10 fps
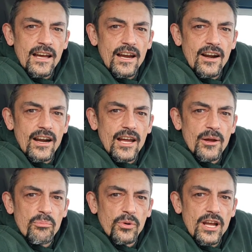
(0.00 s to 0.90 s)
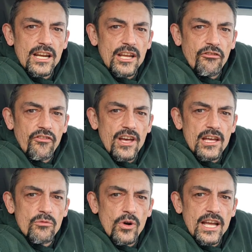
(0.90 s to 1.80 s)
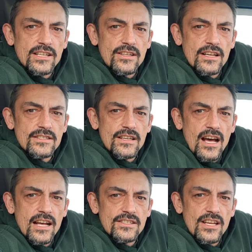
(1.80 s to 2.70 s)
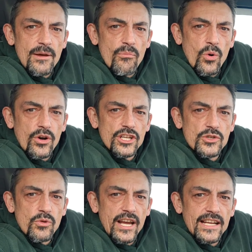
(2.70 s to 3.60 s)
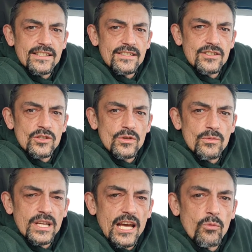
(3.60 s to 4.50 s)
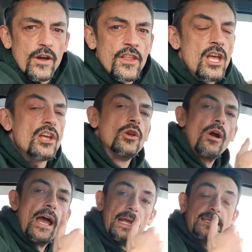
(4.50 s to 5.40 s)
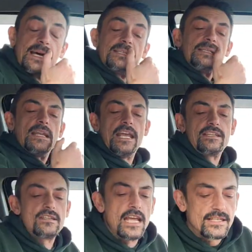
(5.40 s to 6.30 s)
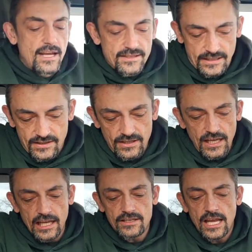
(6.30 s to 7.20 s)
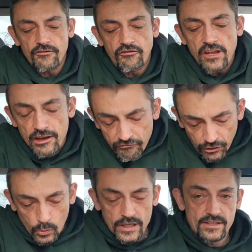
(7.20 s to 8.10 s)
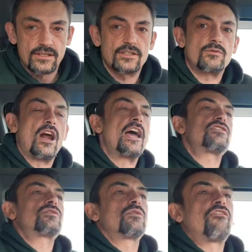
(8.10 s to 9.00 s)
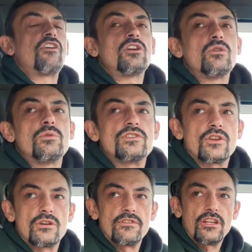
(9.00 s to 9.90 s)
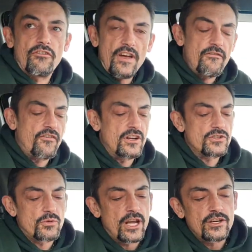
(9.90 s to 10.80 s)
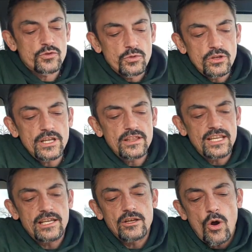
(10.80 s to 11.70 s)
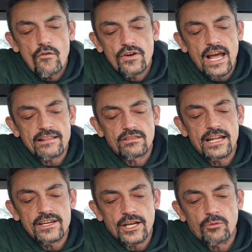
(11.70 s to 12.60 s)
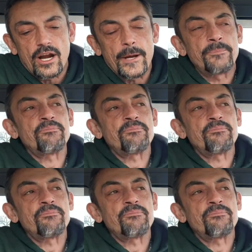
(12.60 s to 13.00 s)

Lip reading: All right, Brady, Fed rate does not set mortgage rates to begin with. You're right. It doesn't. It doesn't. It influences, right? So the Federal Reserve and their Fed funds rate is really the overnight lending rate.